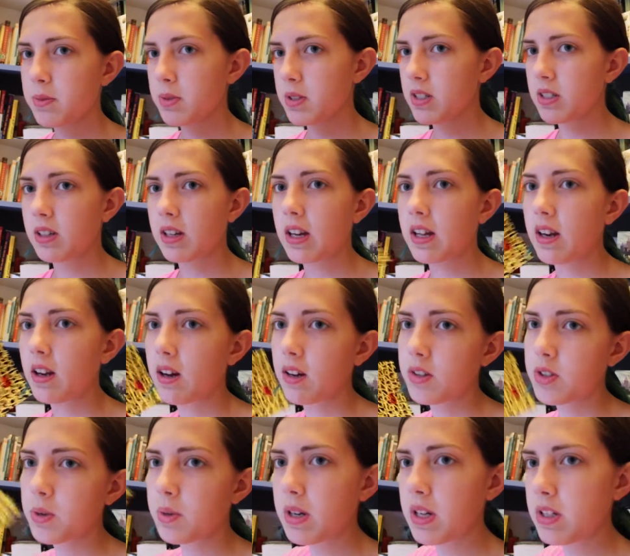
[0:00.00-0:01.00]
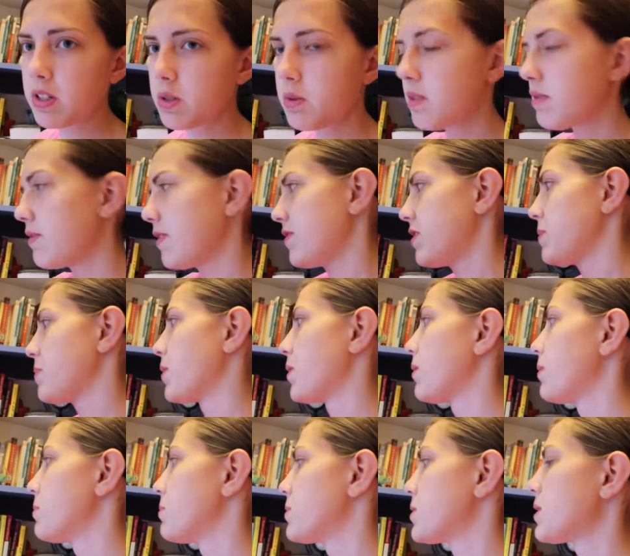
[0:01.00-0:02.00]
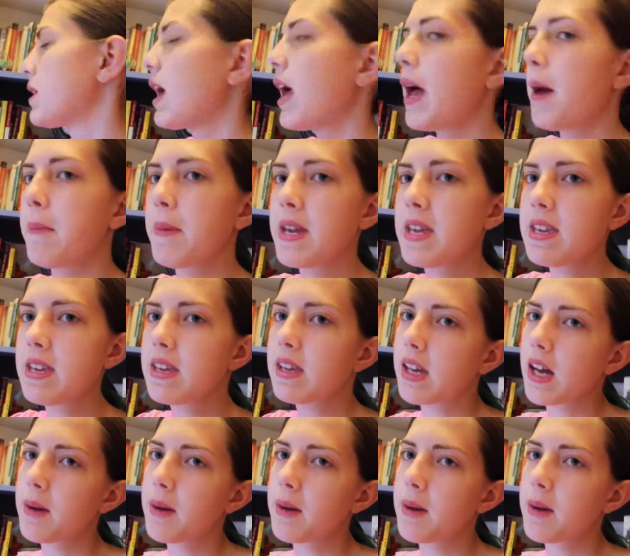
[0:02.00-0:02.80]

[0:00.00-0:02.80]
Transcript: which again are 22 and 50 Poems by E. e.